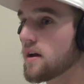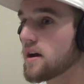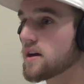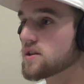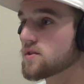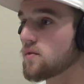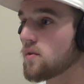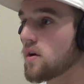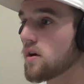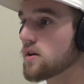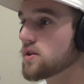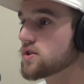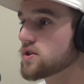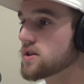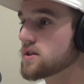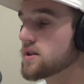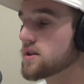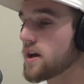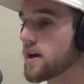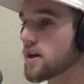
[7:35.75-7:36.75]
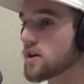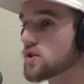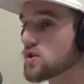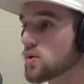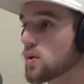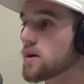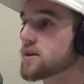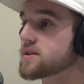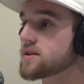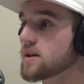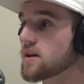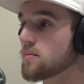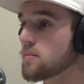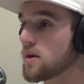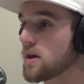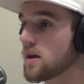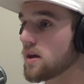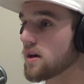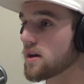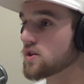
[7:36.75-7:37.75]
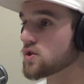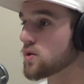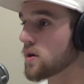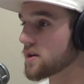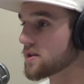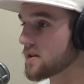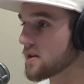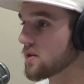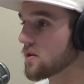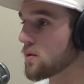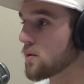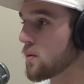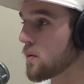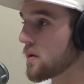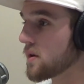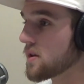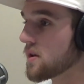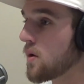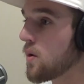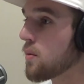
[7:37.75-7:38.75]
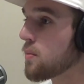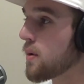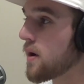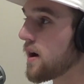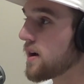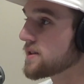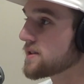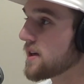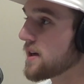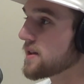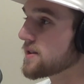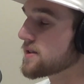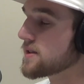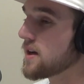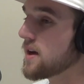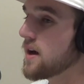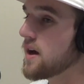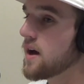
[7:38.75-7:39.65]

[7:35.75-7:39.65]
as far as just like trusting me and trusting the Lord in the whole process.